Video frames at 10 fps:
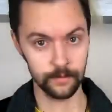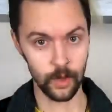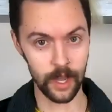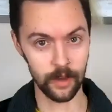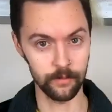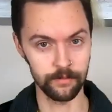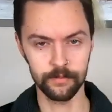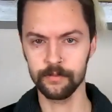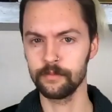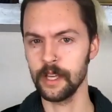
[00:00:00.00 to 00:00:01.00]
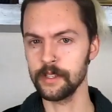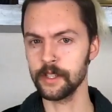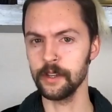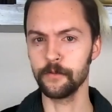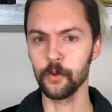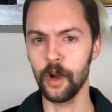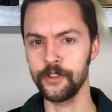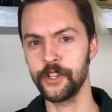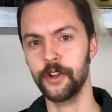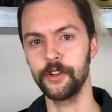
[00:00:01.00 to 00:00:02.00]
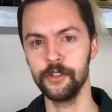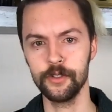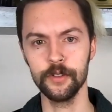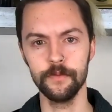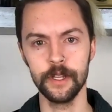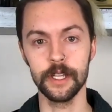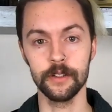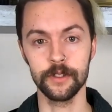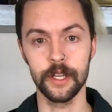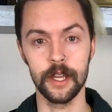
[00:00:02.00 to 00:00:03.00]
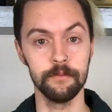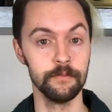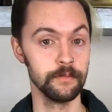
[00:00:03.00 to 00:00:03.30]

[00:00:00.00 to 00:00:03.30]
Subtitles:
Wow, thanks again for watching our YouTube video today.